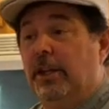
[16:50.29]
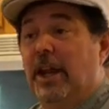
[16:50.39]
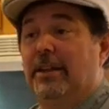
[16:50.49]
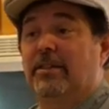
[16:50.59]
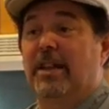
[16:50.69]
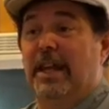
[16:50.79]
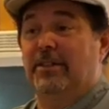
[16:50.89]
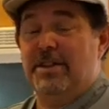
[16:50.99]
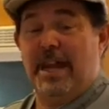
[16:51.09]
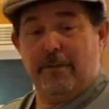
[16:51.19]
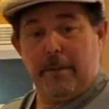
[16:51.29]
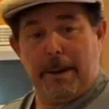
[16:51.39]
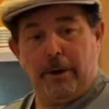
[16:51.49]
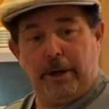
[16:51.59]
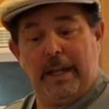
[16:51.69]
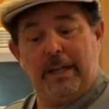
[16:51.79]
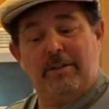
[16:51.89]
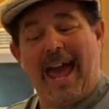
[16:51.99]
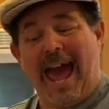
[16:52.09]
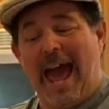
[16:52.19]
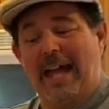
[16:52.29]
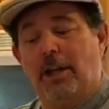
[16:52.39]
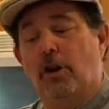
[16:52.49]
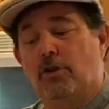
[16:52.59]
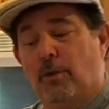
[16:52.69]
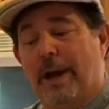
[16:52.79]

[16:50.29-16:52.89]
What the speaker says: In the United States, Native Americans had